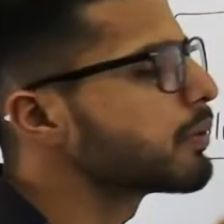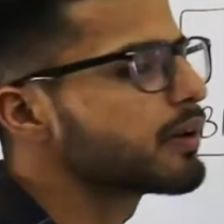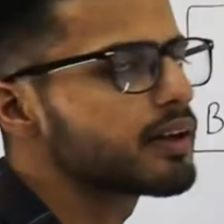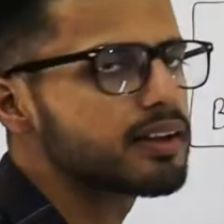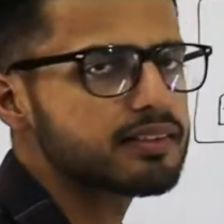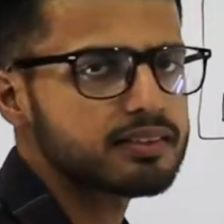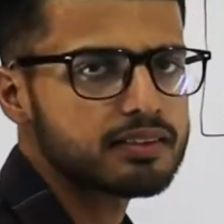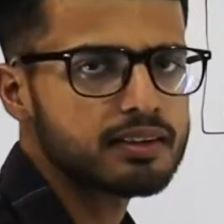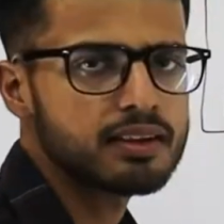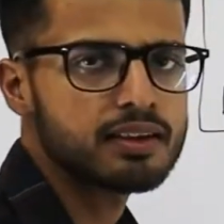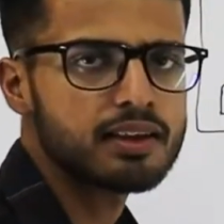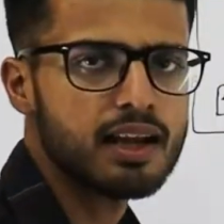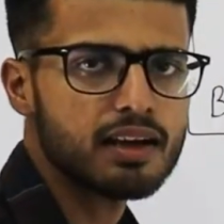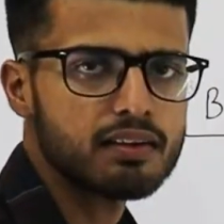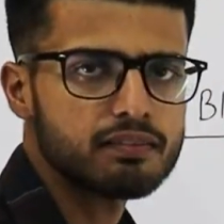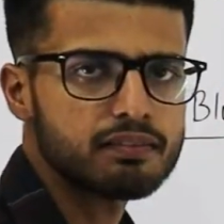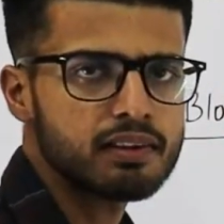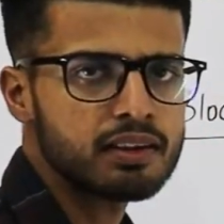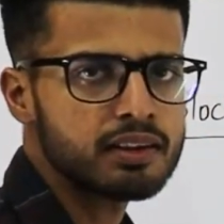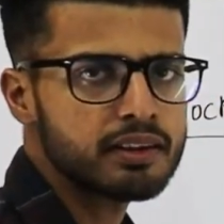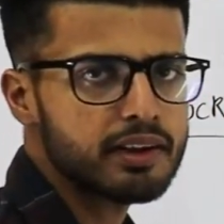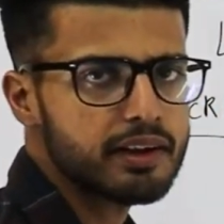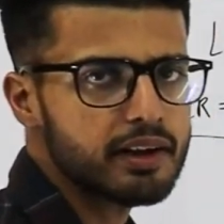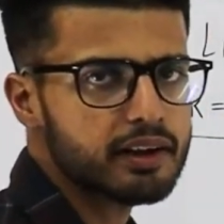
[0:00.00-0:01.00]
placed in
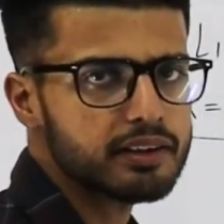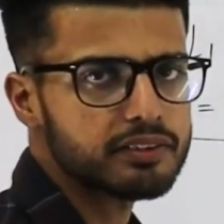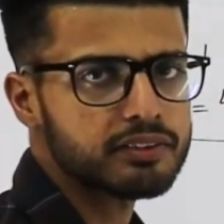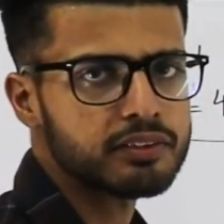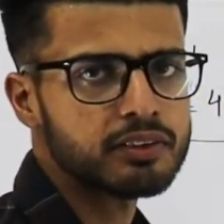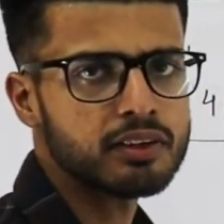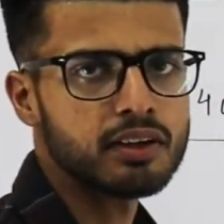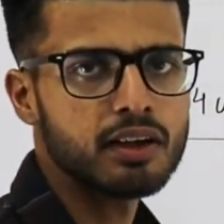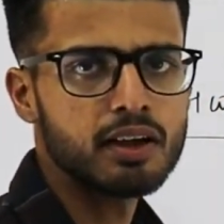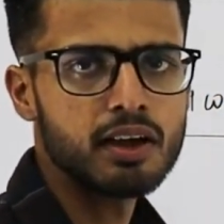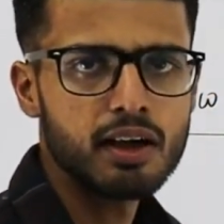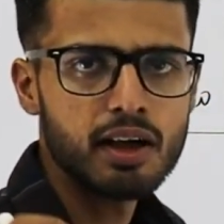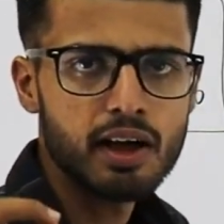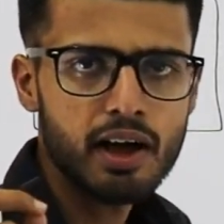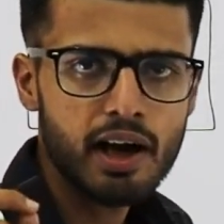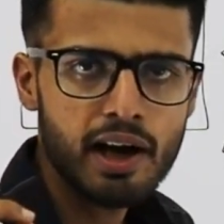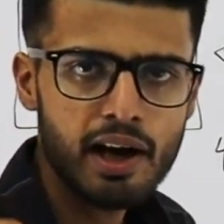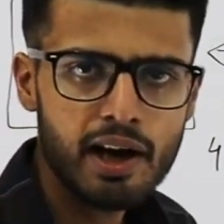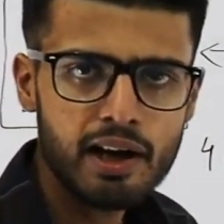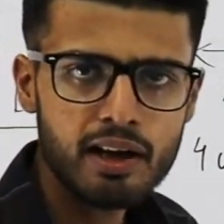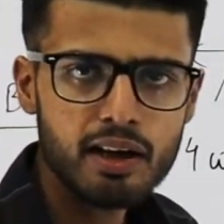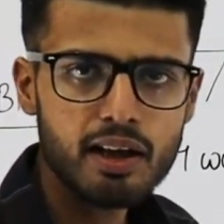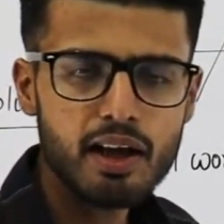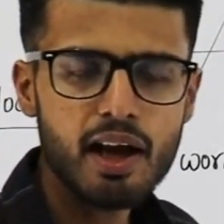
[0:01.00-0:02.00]
L1 cache,
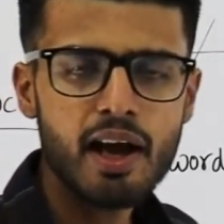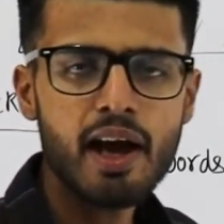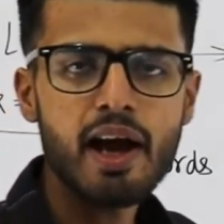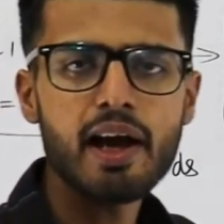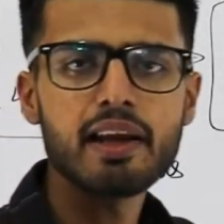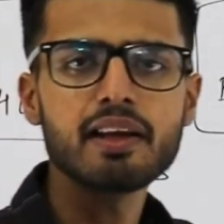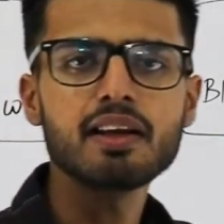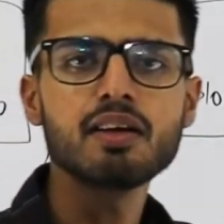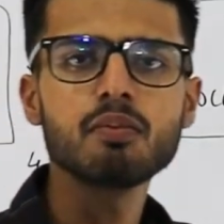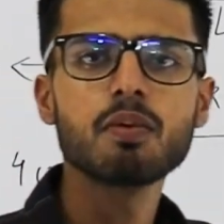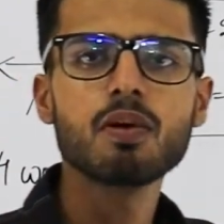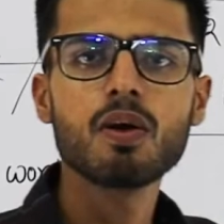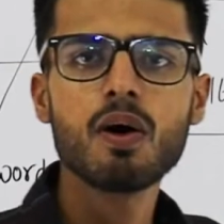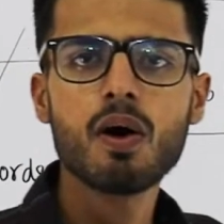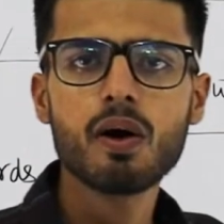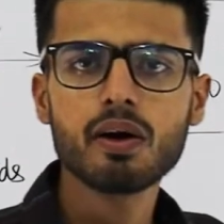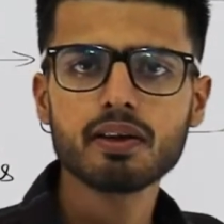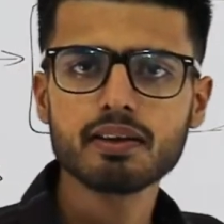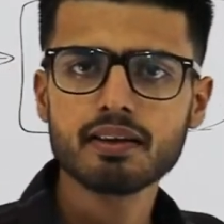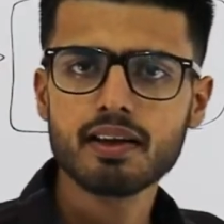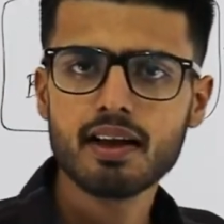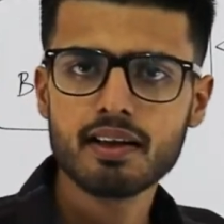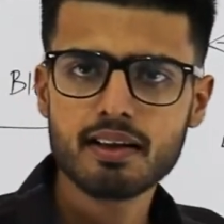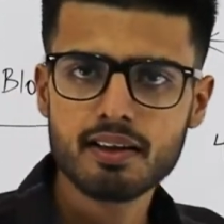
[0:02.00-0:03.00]
and any
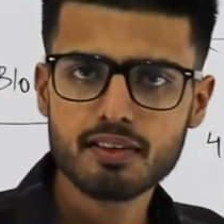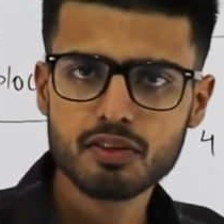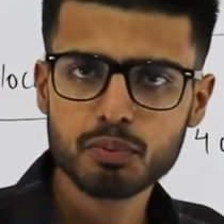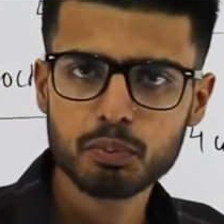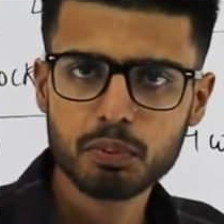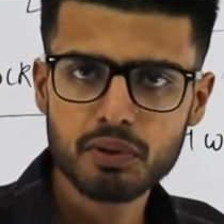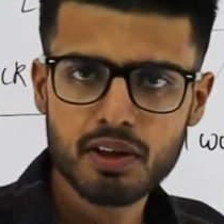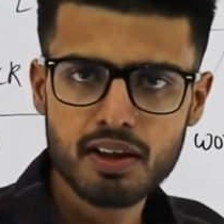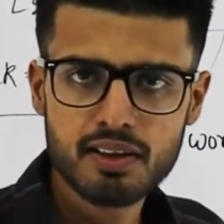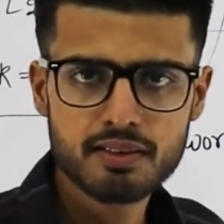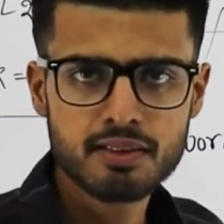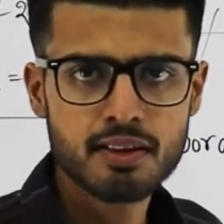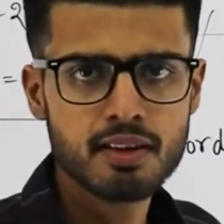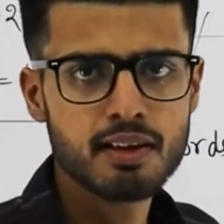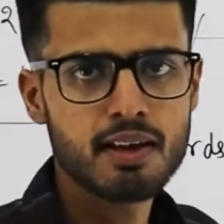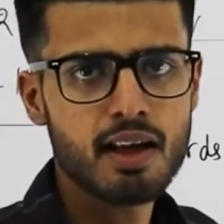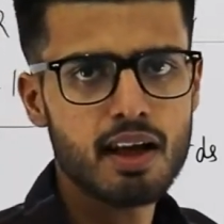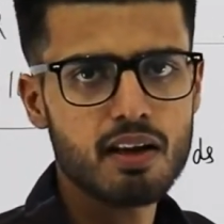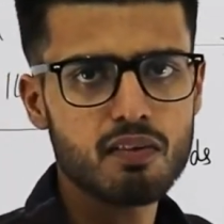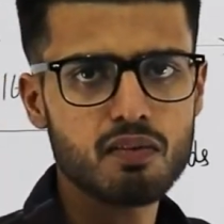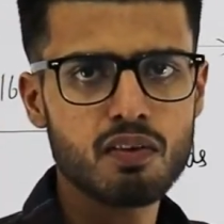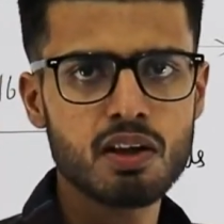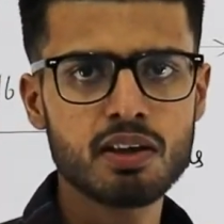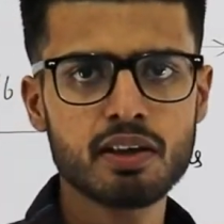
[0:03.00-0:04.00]
block that is placed in
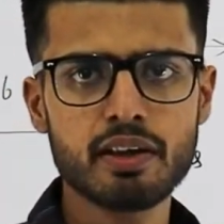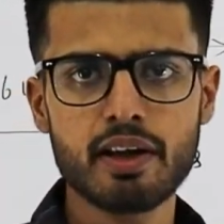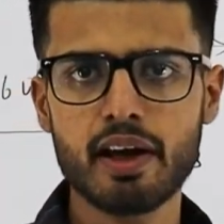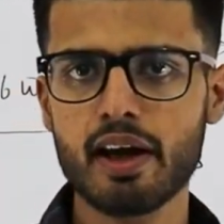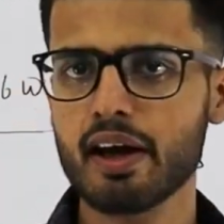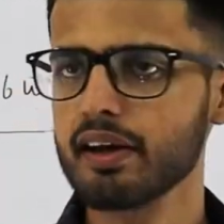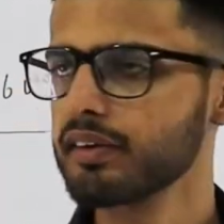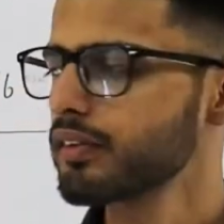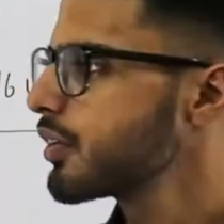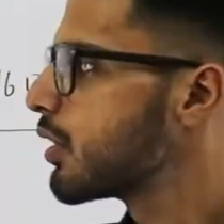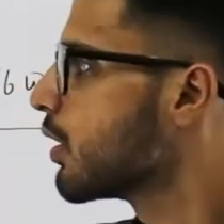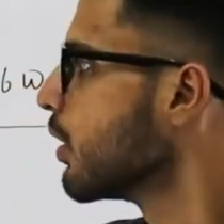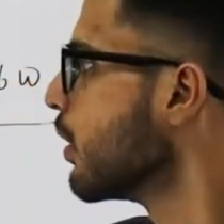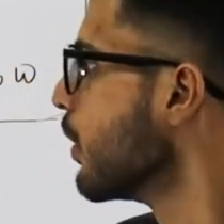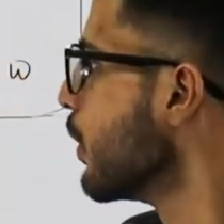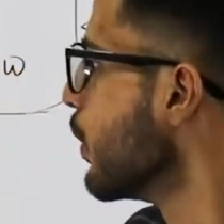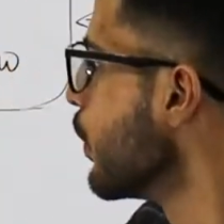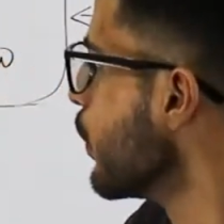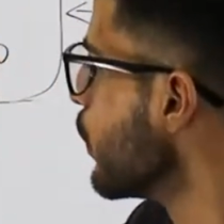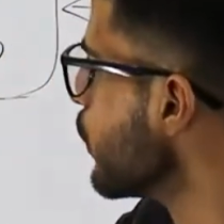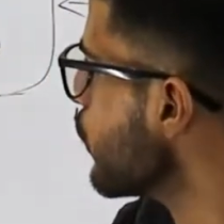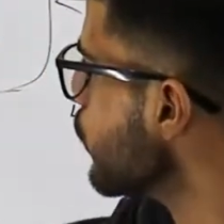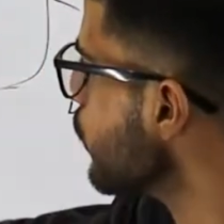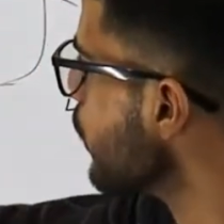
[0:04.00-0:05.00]
L1 cache
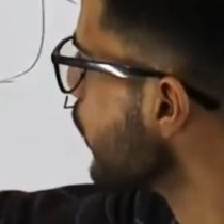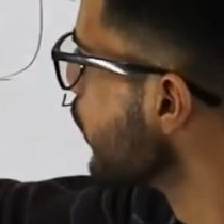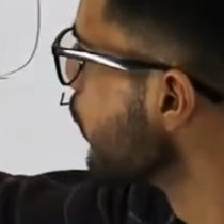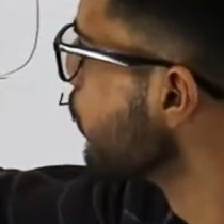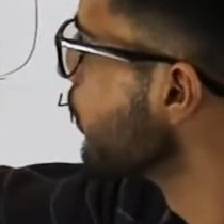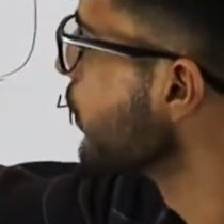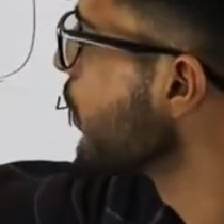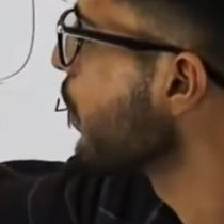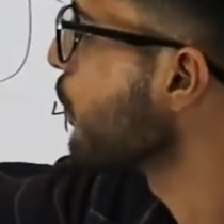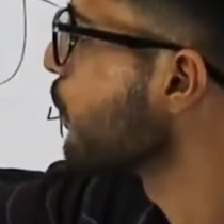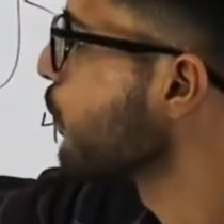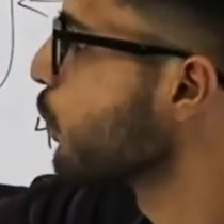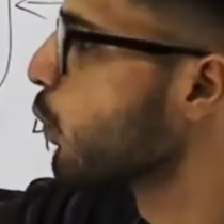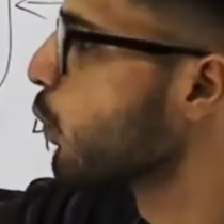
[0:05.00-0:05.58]
will be of